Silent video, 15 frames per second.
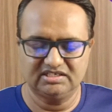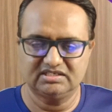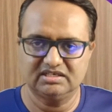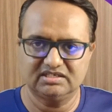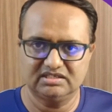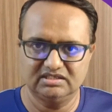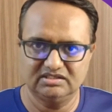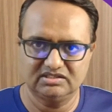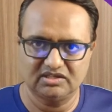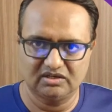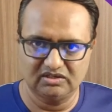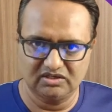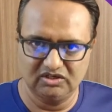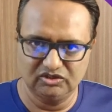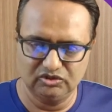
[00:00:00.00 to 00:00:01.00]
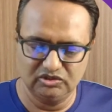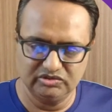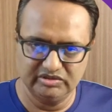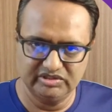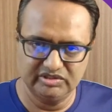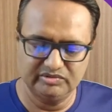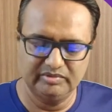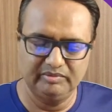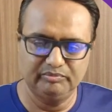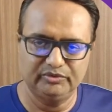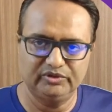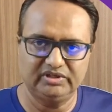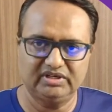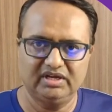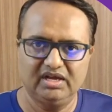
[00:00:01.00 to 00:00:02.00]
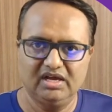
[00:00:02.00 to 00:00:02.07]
restrictions or the controls which has been put,